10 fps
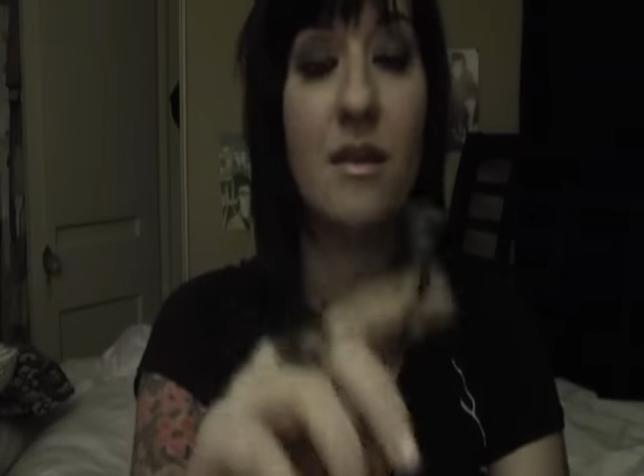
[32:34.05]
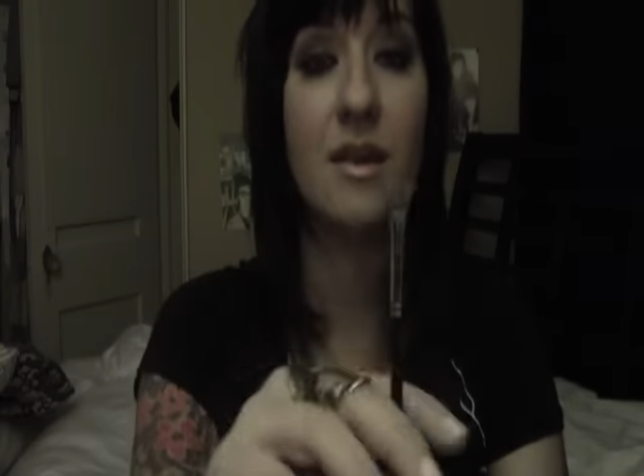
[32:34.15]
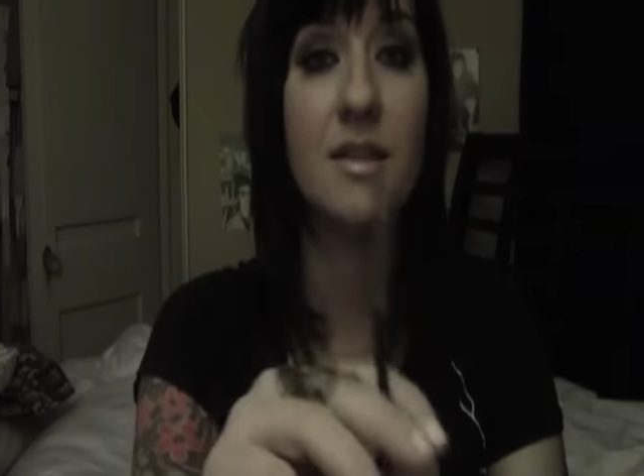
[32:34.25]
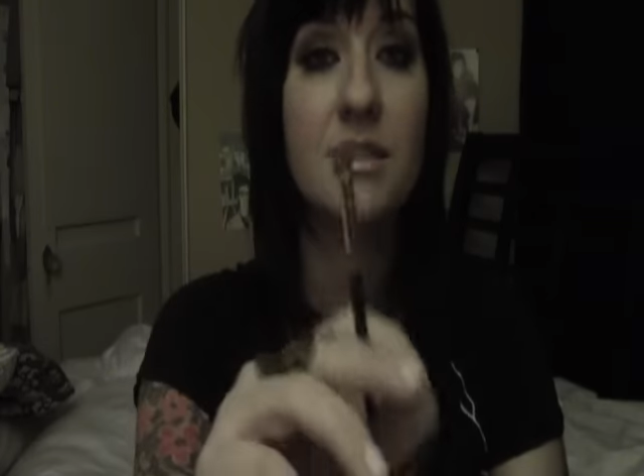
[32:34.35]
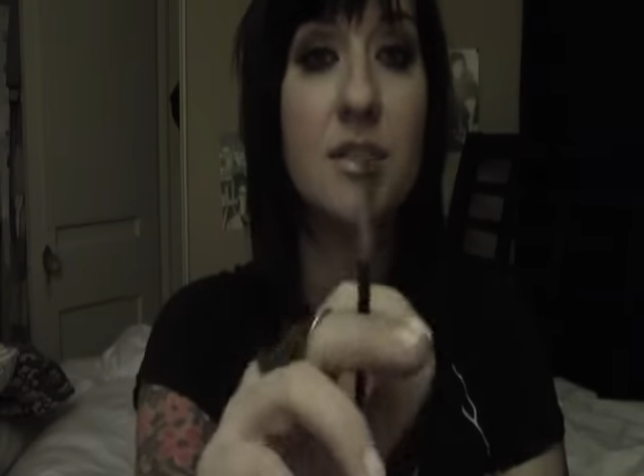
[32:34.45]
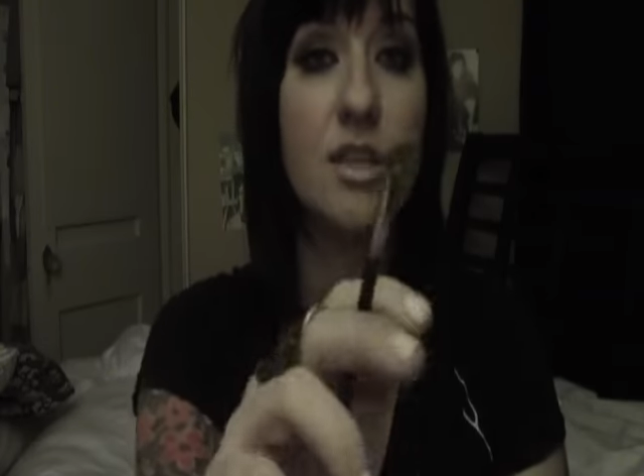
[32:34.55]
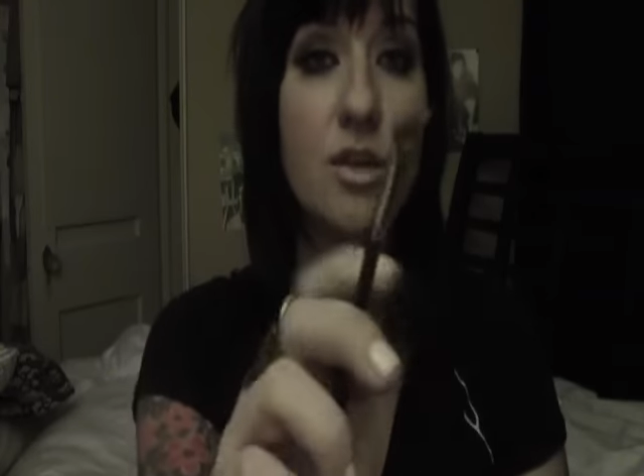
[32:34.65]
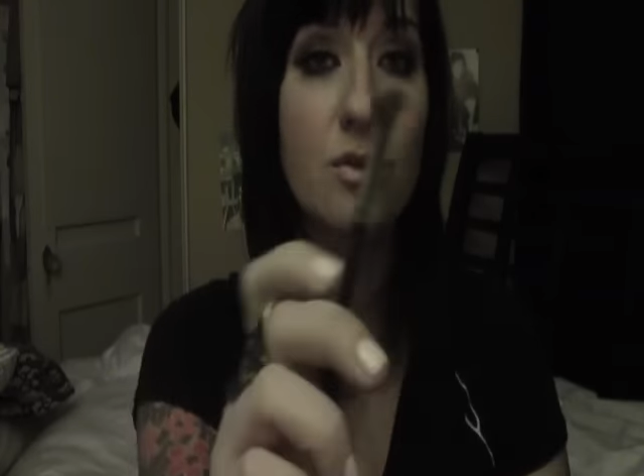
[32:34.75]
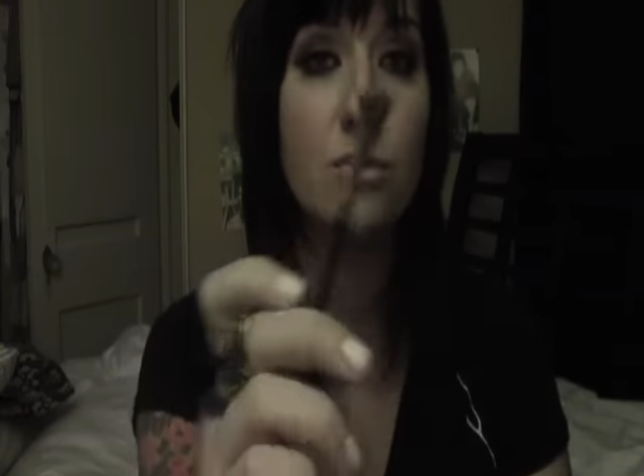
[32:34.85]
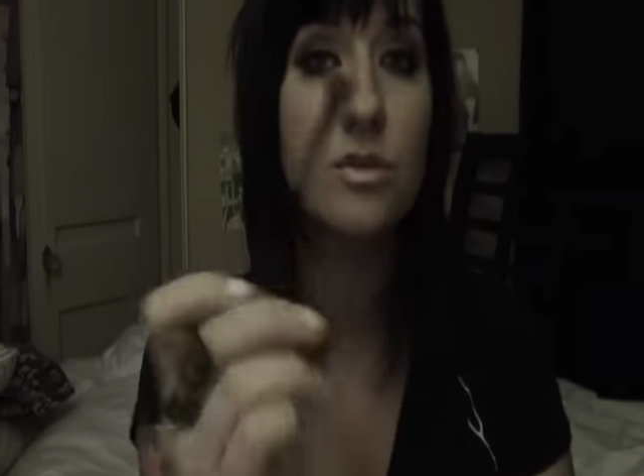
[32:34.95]
It's
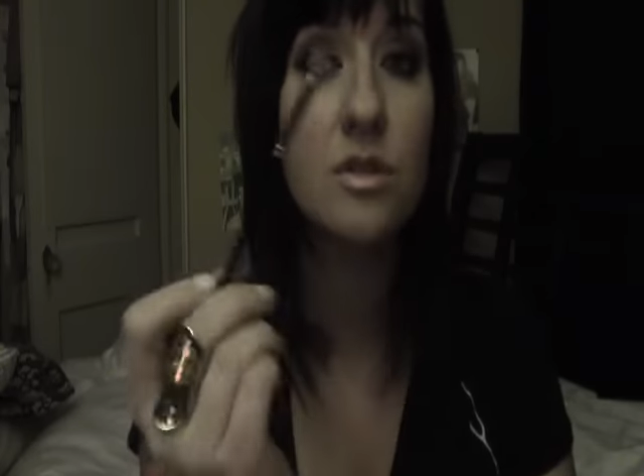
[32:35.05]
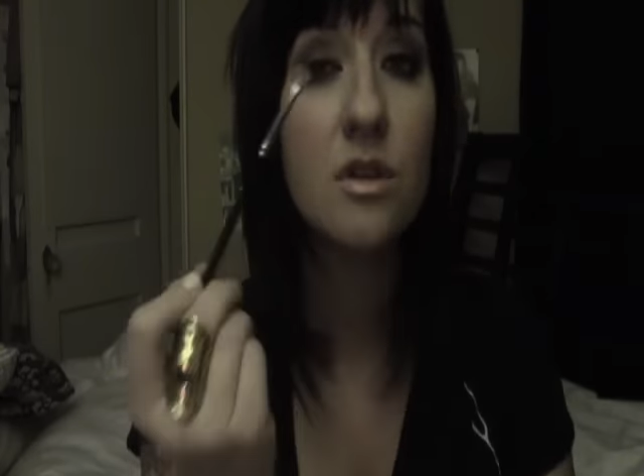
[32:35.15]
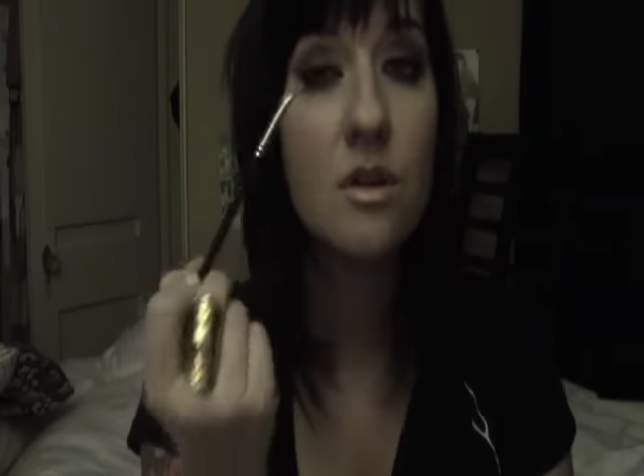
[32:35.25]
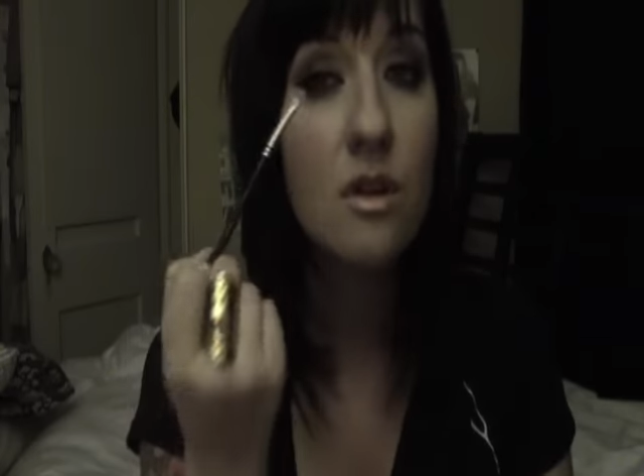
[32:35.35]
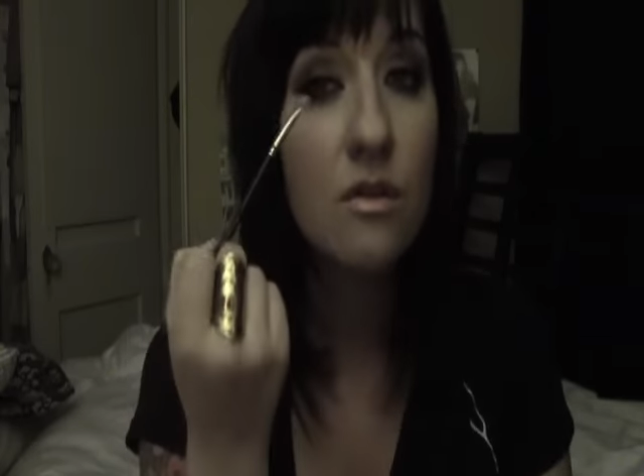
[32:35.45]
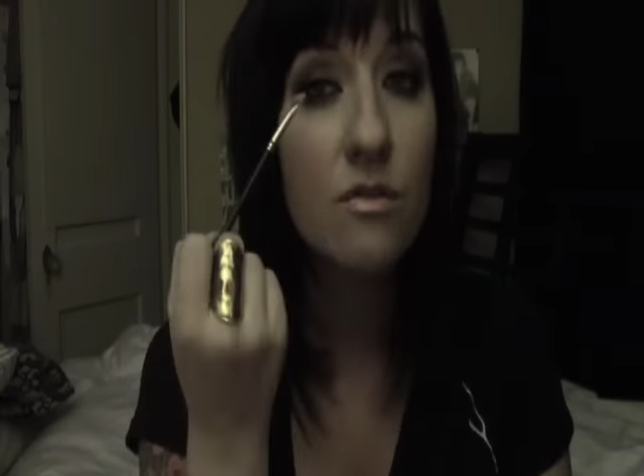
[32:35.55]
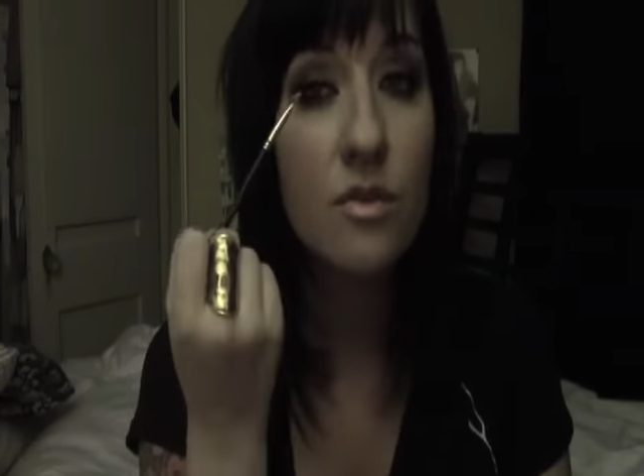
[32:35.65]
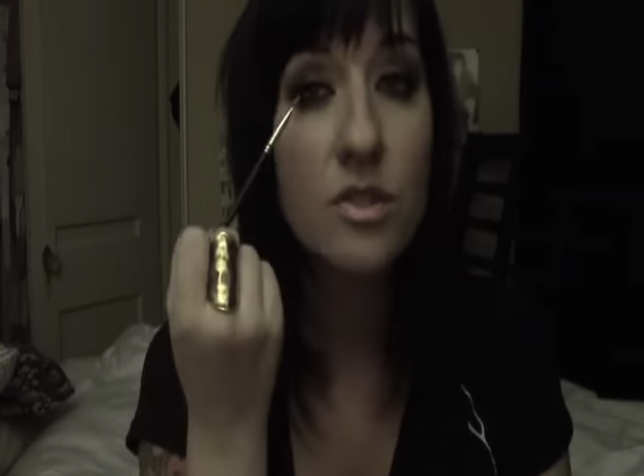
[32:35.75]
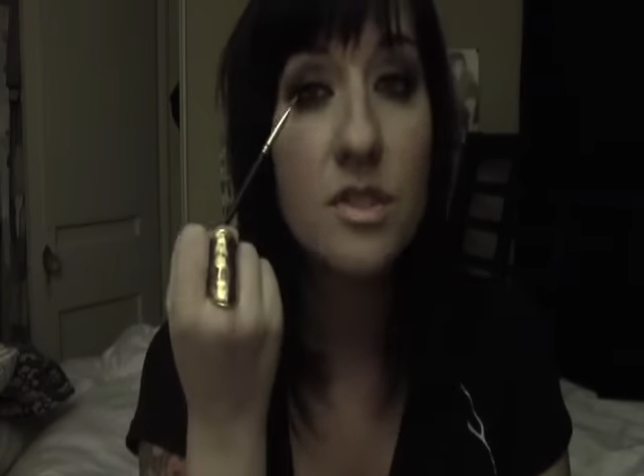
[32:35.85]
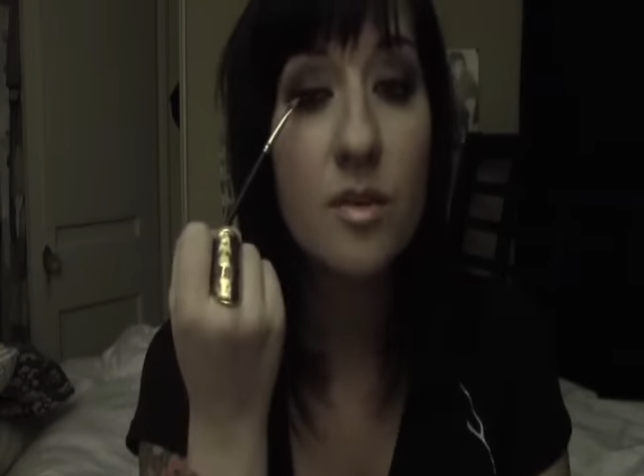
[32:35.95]
used
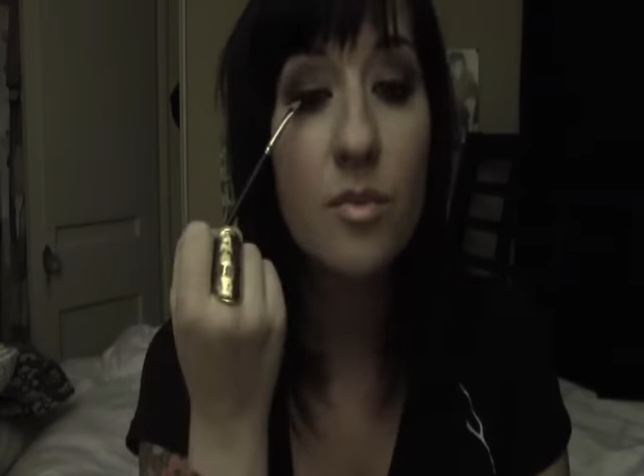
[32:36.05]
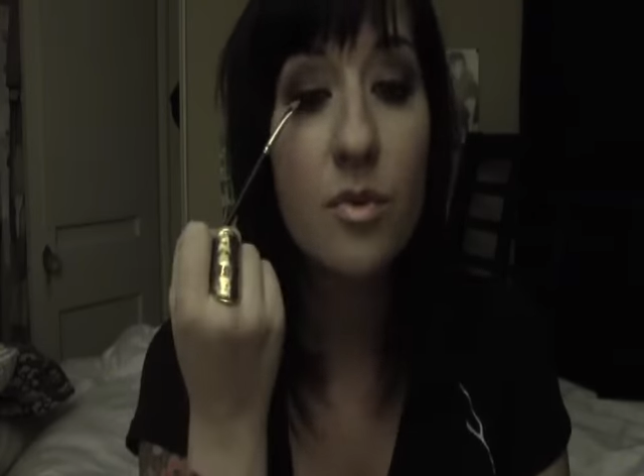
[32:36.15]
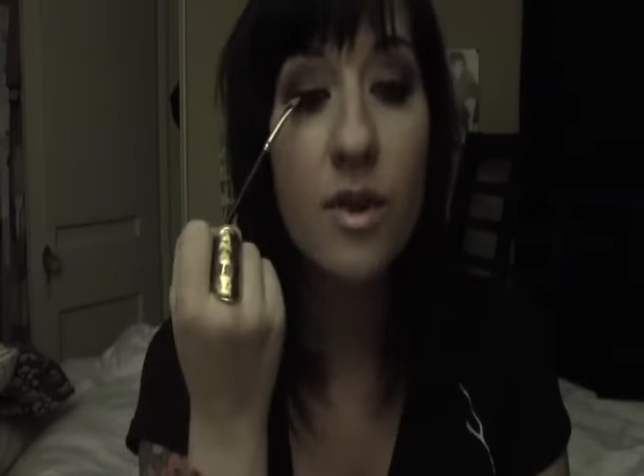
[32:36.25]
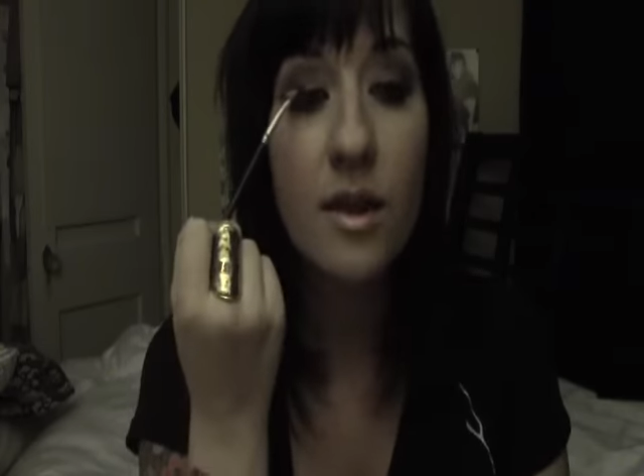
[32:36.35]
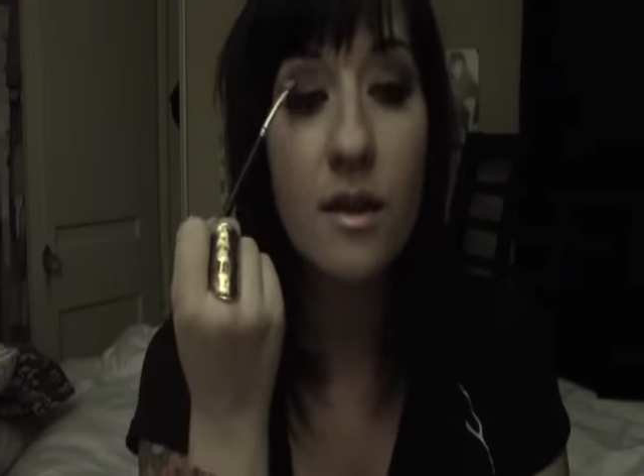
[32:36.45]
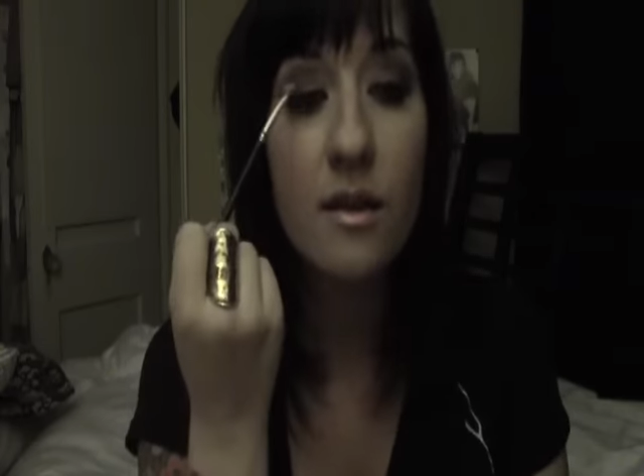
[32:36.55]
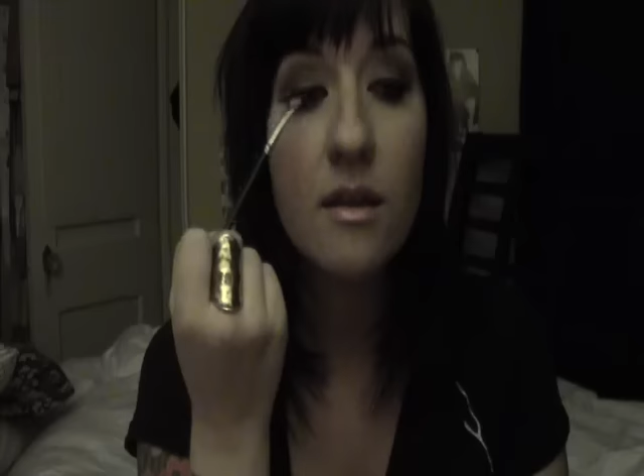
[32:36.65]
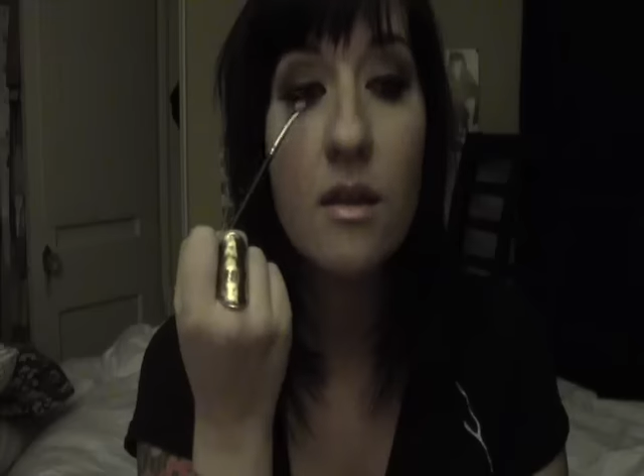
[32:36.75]
for separating